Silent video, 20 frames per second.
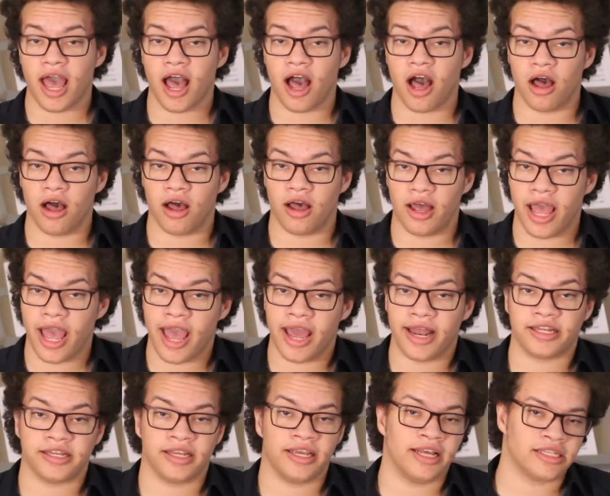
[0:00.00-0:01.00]

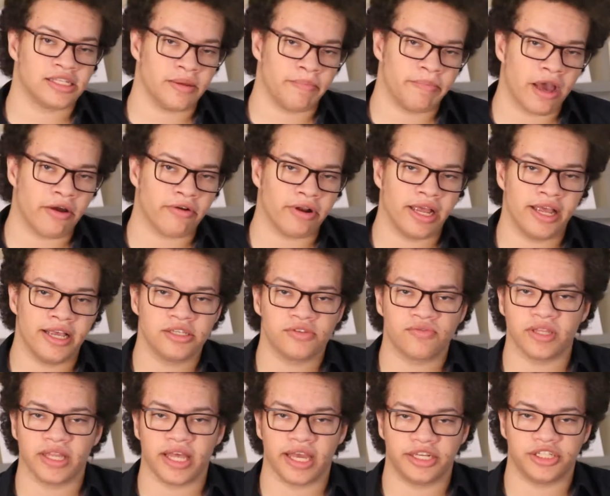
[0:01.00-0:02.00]
And it's about his
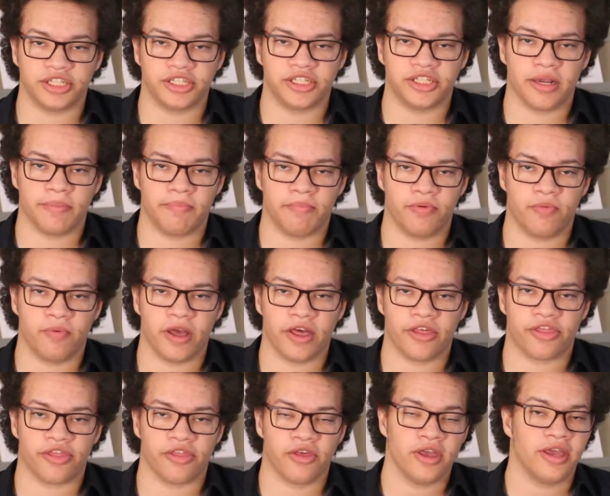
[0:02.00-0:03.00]
relationship
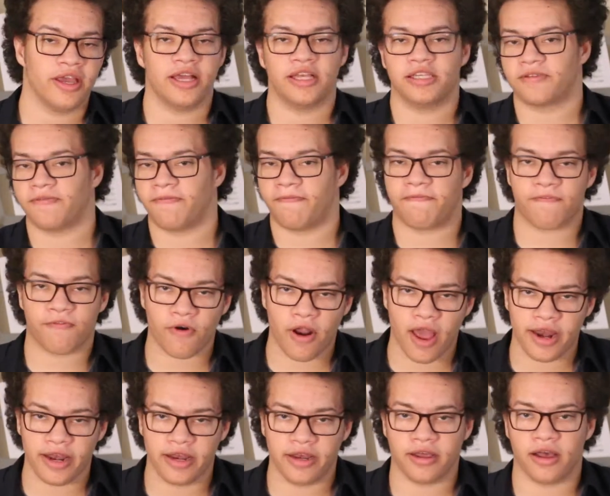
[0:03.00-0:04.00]
with his
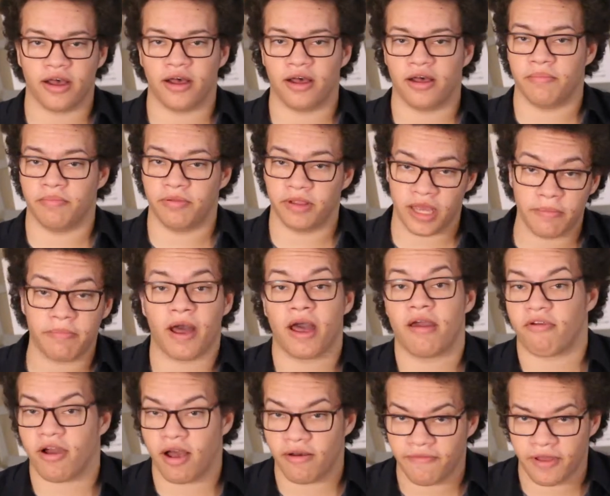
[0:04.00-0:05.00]
friend, played by
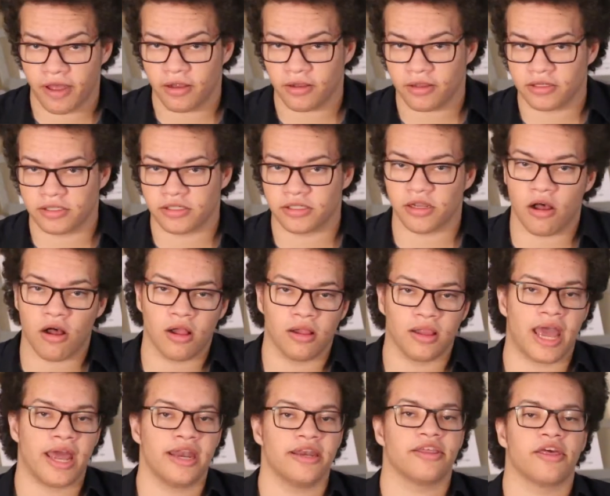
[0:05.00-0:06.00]
Rafael Casal,
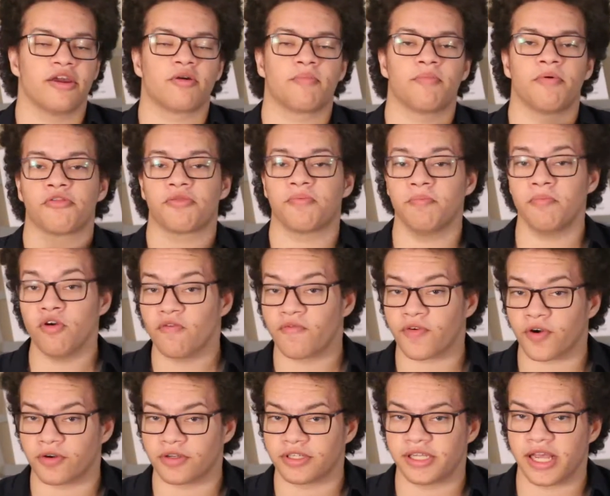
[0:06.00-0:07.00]
and they're both
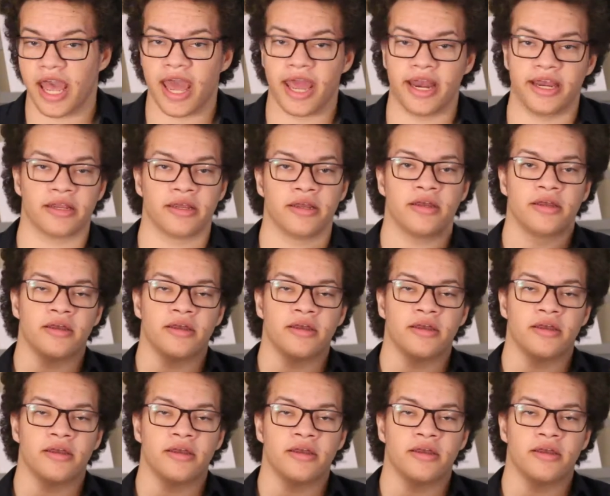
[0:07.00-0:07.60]
movers. And